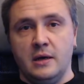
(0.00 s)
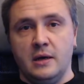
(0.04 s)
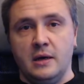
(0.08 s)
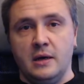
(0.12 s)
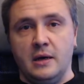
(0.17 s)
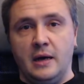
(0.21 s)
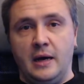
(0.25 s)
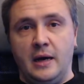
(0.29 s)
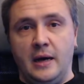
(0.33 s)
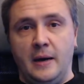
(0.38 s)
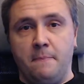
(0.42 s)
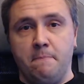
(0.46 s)

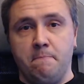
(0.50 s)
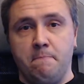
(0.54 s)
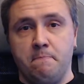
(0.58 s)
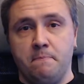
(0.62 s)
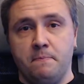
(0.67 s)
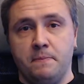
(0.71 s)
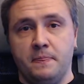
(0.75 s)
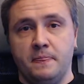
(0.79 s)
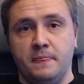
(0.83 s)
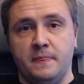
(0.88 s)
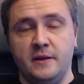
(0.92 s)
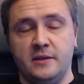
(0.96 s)
um,
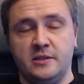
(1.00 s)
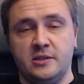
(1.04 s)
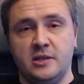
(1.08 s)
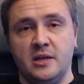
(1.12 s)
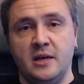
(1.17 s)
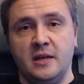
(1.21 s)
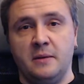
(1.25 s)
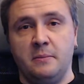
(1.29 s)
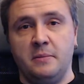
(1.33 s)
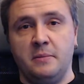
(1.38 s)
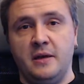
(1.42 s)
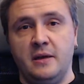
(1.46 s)
this is
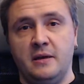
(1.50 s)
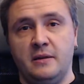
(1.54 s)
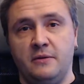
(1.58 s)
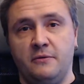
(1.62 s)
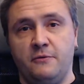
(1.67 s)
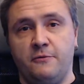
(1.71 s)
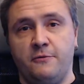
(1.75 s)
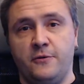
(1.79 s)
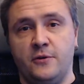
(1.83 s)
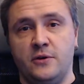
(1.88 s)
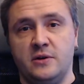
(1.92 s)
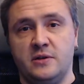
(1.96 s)
gonna be the
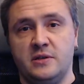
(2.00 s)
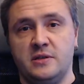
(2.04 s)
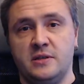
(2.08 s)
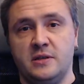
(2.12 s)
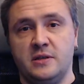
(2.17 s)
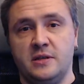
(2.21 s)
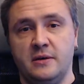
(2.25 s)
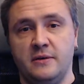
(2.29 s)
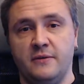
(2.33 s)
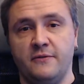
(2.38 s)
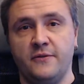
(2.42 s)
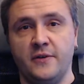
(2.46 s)

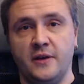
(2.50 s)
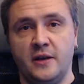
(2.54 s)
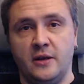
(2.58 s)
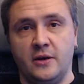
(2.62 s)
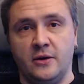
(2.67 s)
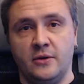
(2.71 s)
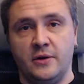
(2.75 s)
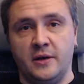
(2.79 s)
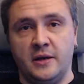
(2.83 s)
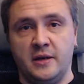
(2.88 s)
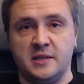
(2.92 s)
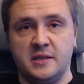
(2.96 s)
first
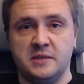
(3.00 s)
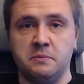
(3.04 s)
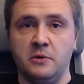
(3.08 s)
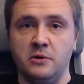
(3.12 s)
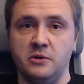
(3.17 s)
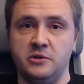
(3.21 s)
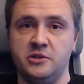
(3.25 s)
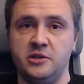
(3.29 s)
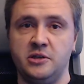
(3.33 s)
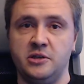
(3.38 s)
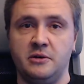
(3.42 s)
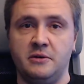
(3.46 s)
video in a small
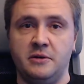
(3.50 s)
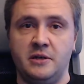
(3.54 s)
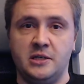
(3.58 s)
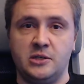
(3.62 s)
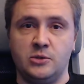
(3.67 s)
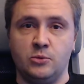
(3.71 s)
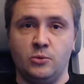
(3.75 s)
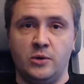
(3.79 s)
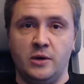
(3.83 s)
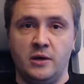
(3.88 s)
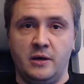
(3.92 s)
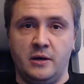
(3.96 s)
series
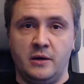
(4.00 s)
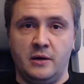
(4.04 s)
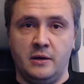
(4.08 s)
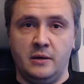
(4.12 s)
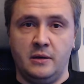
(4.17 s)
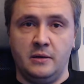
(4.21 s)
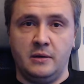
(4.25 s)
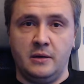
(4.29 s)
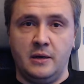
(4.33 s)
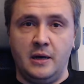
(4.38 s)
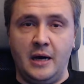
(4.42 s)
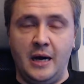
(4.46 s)
where